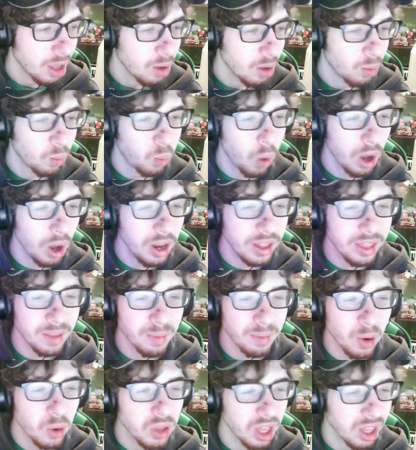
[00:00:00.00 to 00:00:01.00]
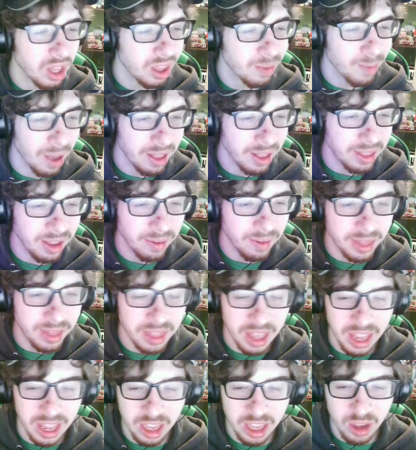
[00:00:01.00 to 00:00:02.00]
what is the most expensive
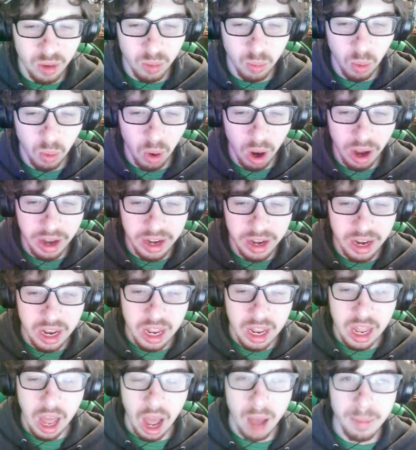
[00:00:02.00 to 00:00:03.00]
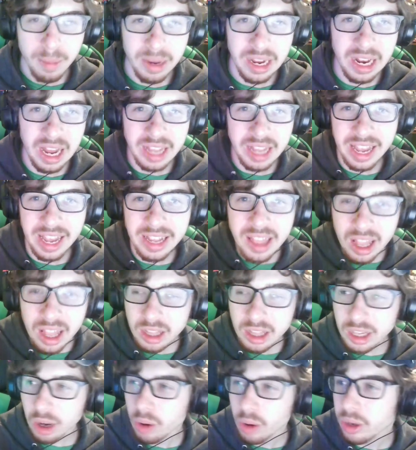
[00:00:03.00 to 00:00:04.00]
thing you want? I mean, I technically
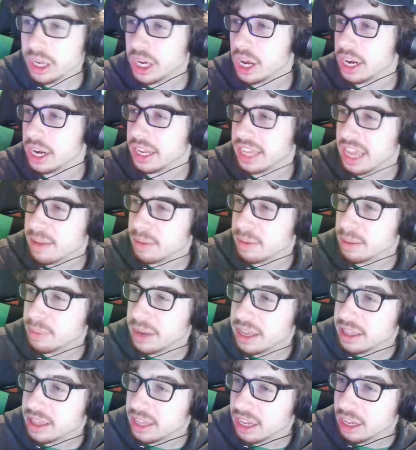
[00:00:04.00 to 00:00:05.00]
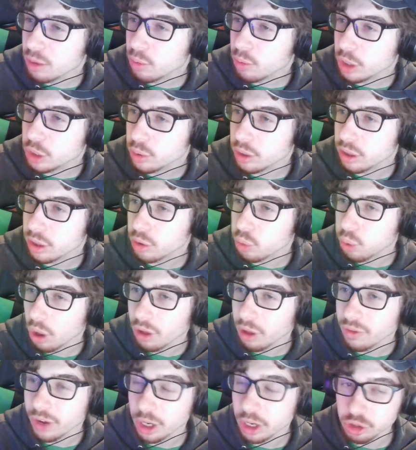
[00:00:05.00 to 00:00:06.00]
already got a gaming P C, which was twelve
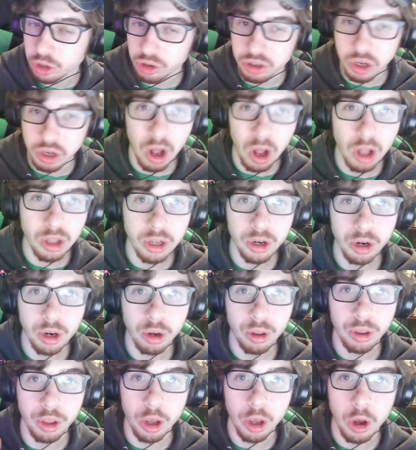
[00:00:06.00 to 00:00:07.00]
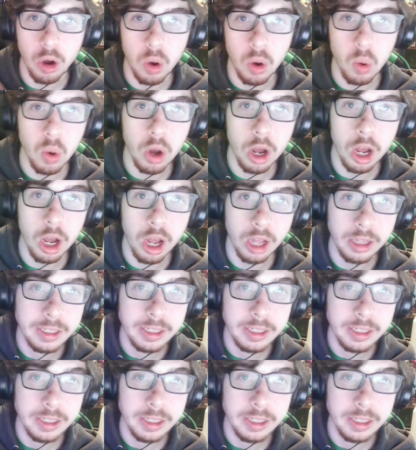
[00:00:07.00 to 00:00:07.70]
hundred dollars, so, uh...